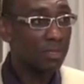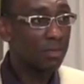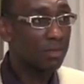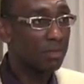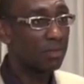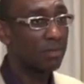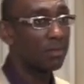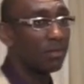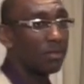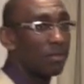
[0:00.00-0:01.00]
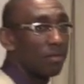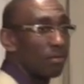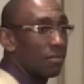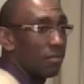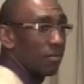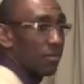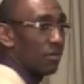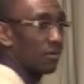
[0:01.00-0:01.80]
No one is speaking in this clip.